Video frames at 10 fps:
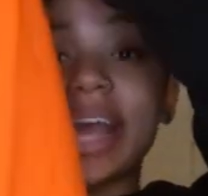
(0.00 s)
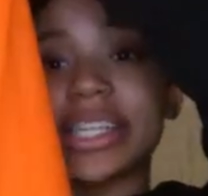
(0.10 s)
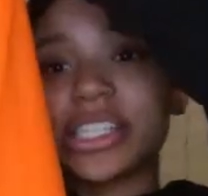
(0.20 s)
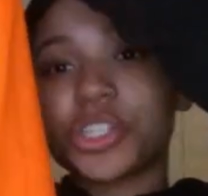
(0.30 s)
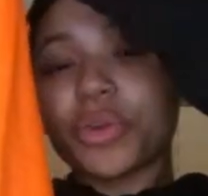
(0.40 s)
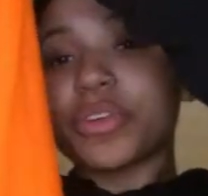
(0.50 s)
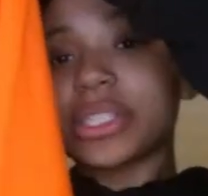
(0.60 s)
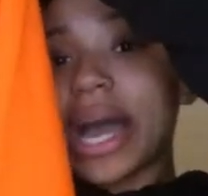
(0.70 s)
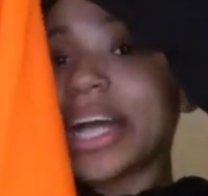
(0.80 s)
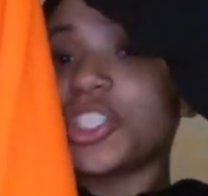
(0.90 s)
Yes, it's
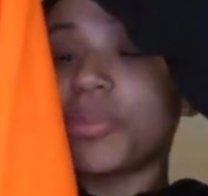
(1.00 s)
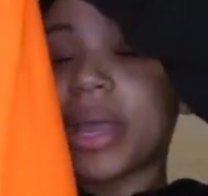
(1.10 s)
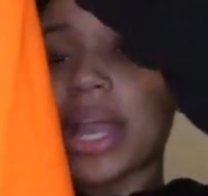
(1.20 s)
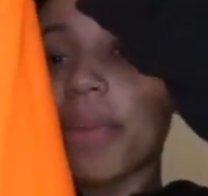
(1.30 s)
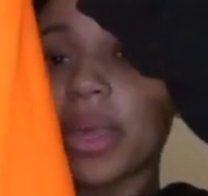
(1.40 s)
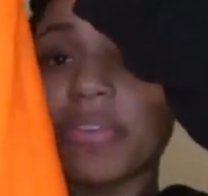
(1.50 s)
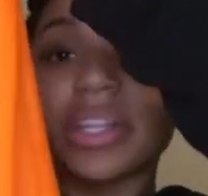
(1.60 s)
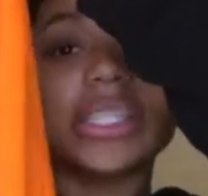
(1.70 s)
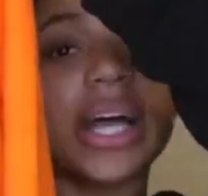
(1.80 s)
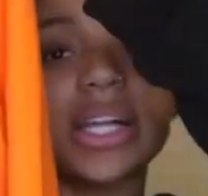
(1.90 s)
oversized. You may not be able
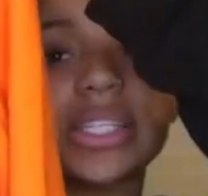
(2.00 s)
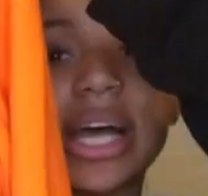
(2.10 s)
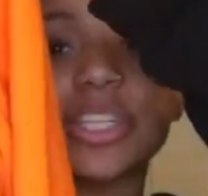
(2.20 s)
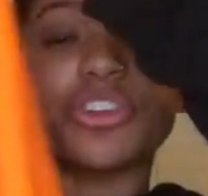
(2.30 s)
to tell until I